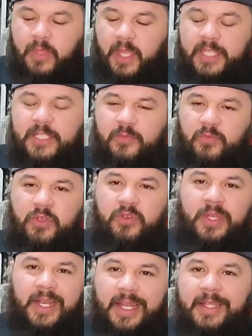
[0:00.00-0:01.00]
That's
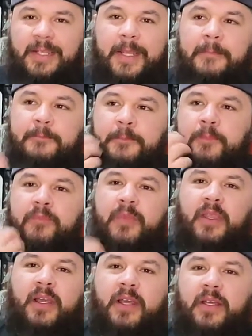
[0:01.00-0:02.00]
smooth. I like that.
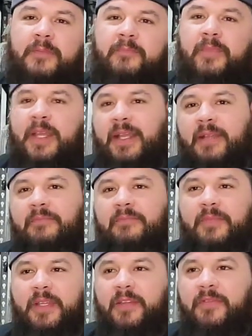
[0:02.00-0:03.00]
Like
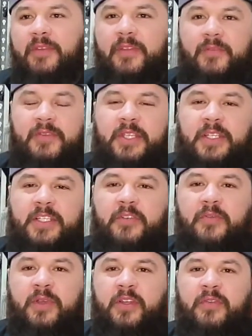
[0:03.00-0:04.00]
if you've seen some
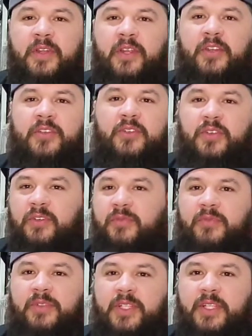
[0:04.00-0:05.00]
of my other videos or
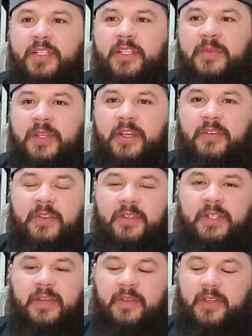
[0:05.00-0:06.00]
seen some of the
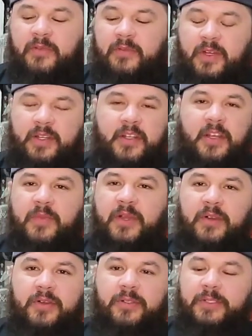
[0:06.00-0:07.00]
interviews I've done where I talk
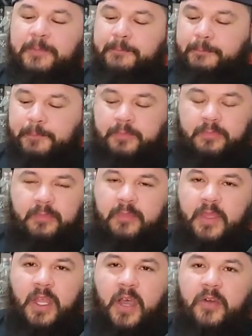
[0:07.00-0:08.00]
about oaks,
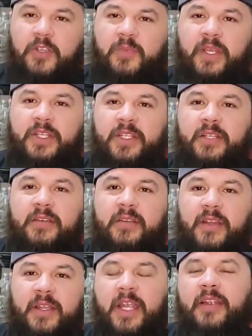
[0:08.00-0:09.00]
I always mention
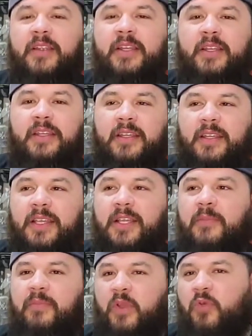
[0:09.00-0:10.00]
Hungarian
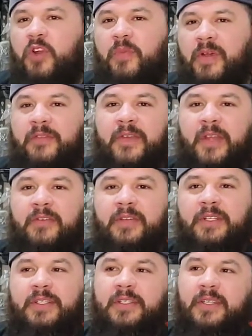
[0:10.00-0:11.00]
being one of my
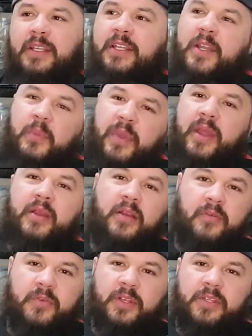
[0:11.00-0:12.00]
favorites, depending
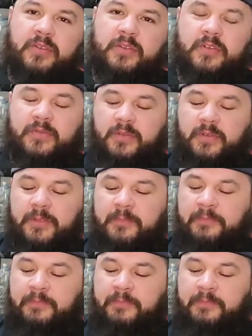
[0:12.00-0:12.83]
on what it's going for,